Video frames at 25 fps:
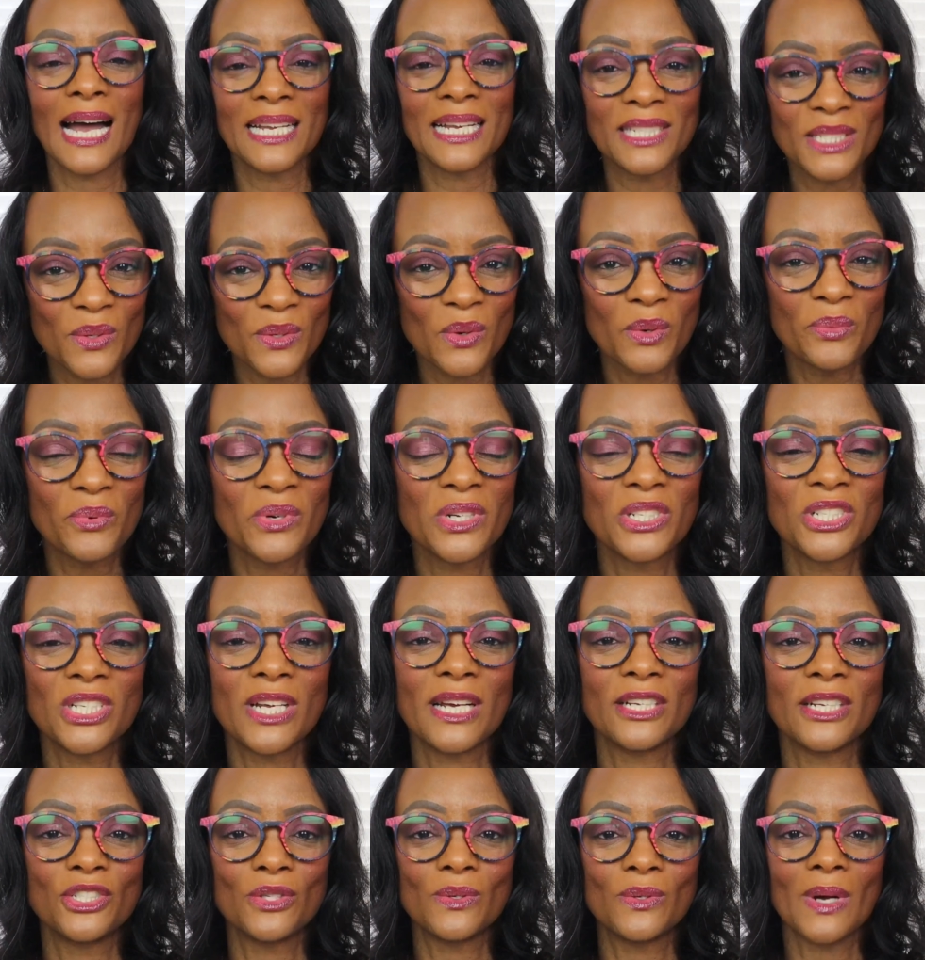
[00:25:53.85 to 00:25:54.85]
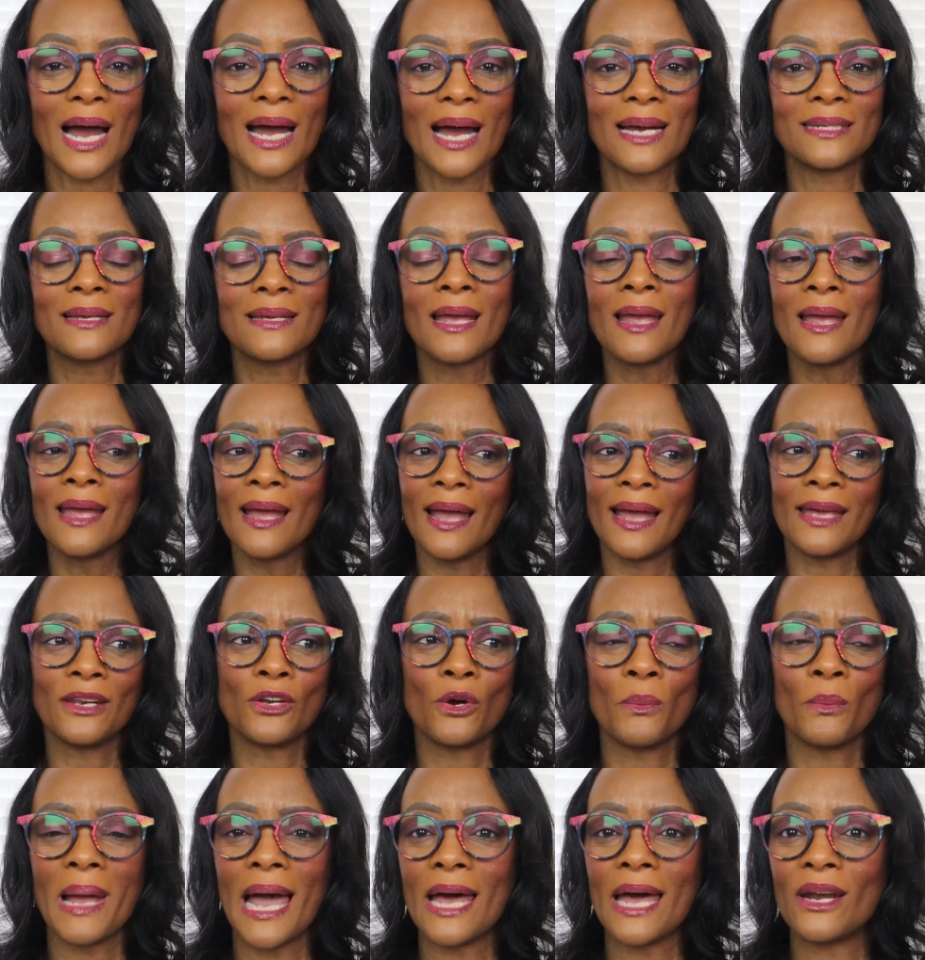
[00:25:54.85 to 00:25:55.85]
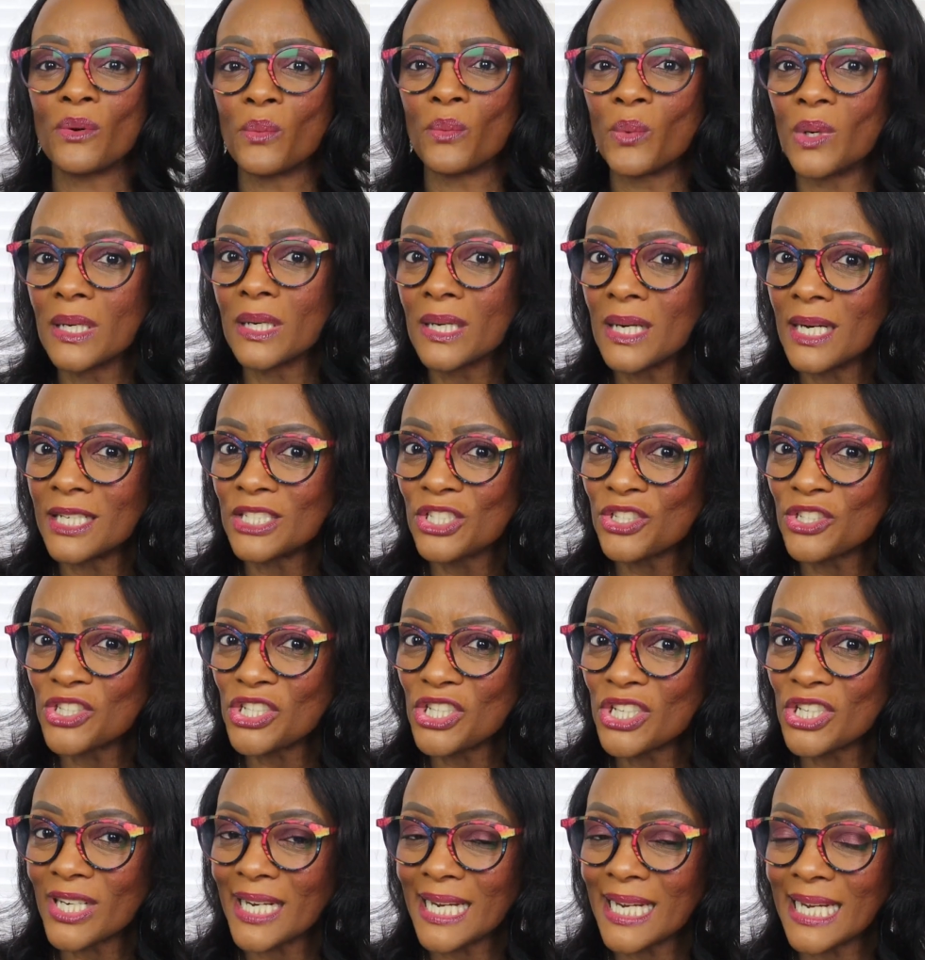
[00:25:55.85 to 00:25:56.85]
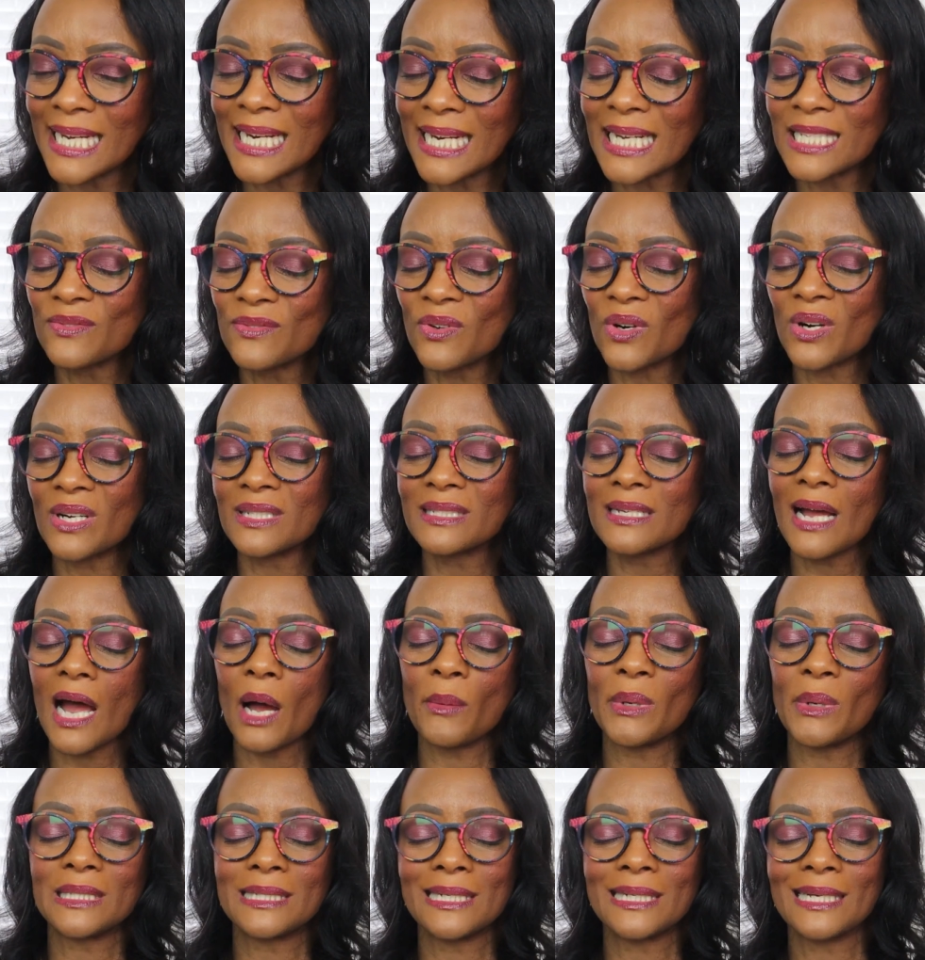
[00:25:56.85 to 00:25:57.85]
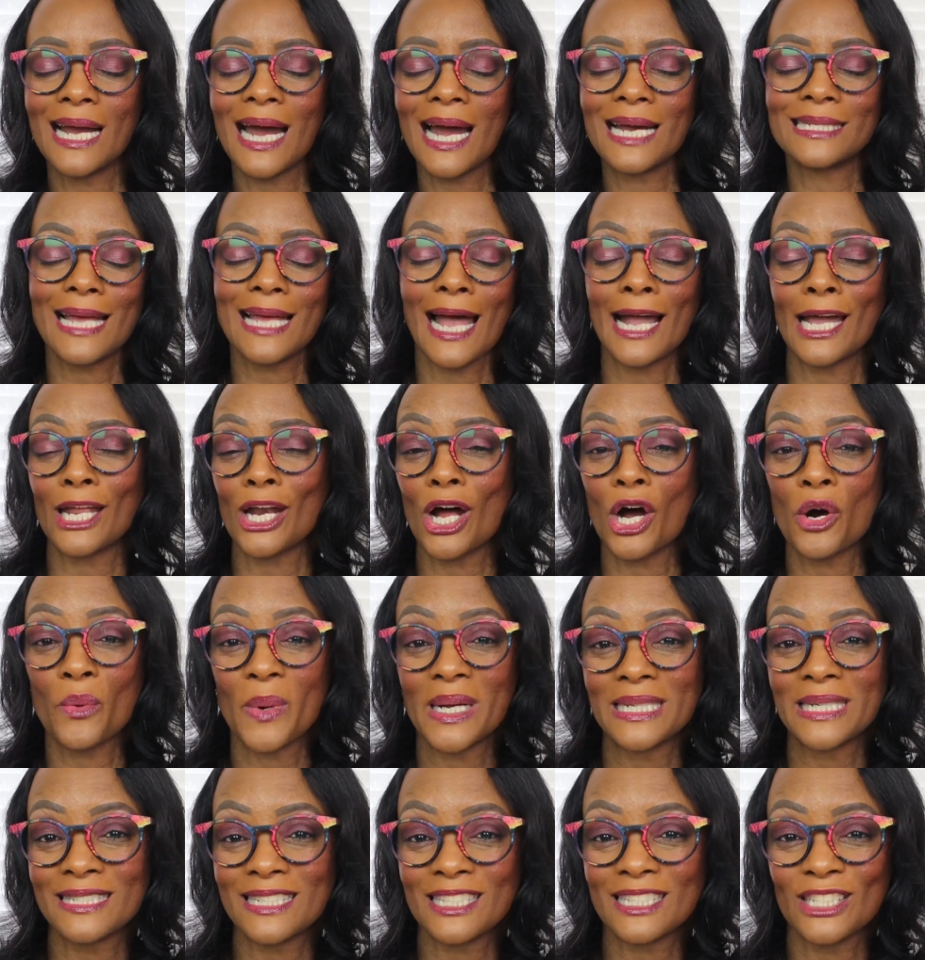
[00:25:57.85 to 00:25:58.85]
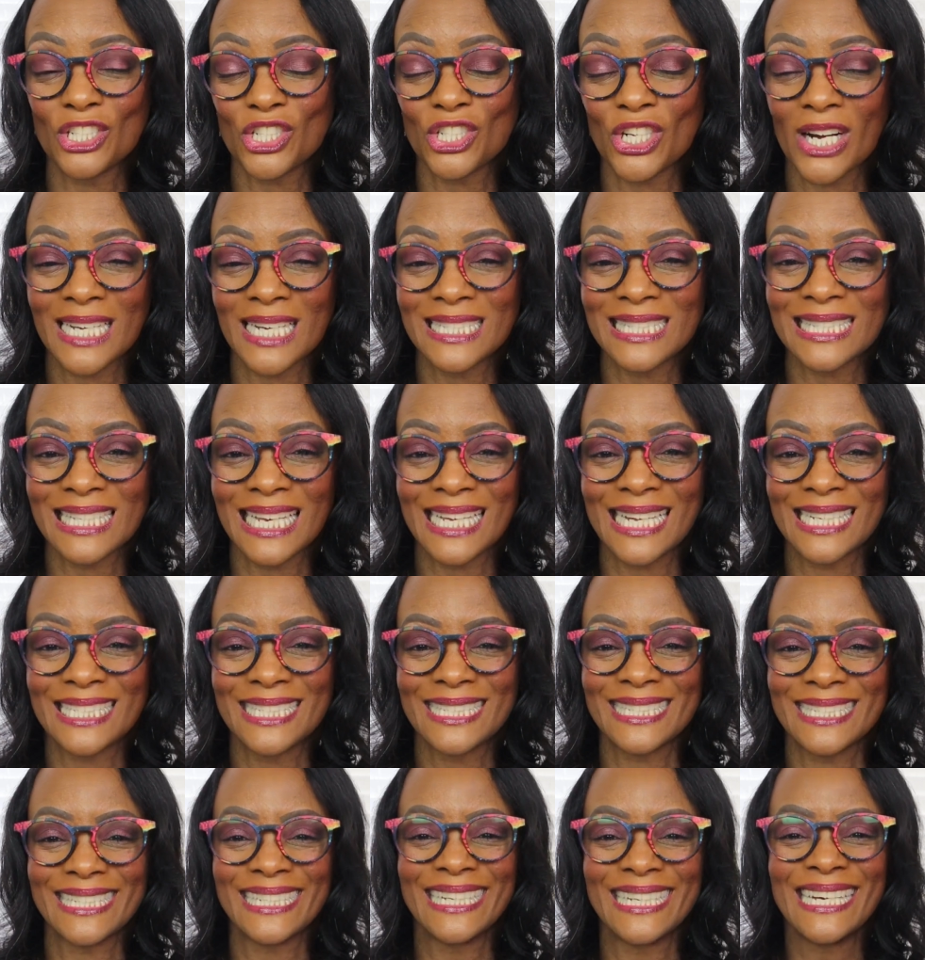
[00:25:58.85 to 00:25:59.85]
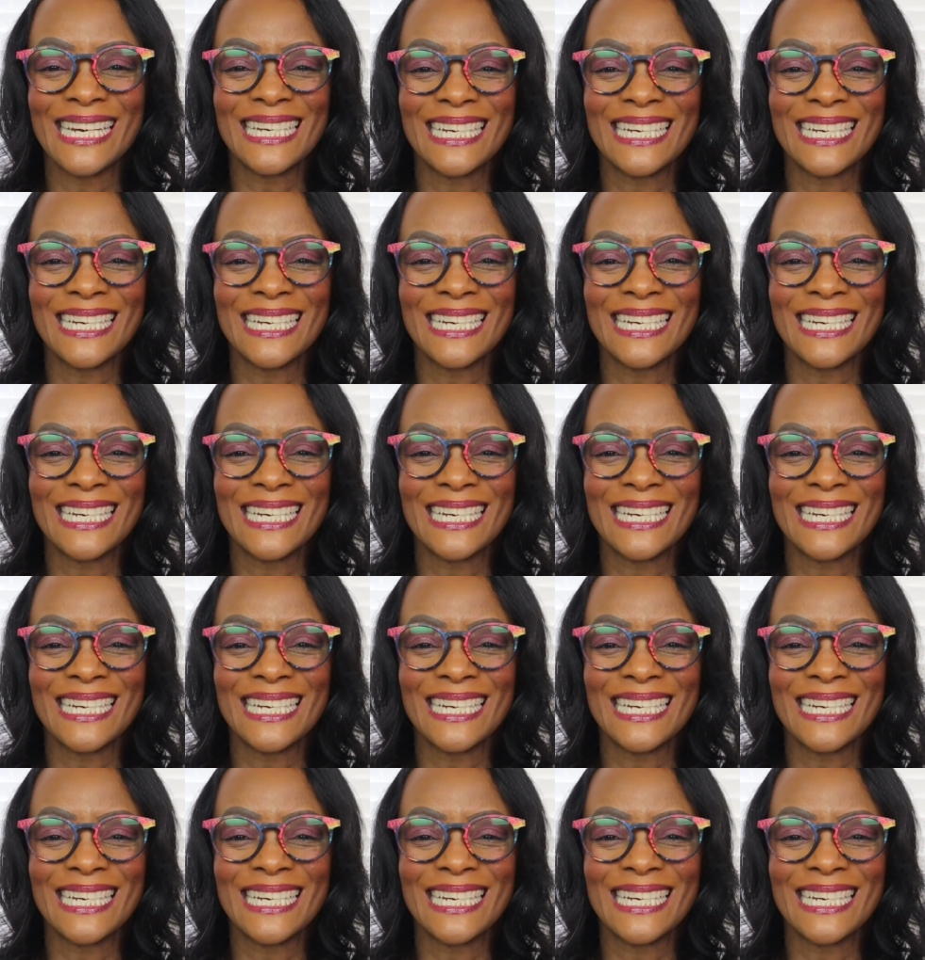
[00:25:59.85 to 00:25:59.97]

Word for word: I do appreciate you guys, and no matter what country you're in as far as commenting, guys, I can always see the translation.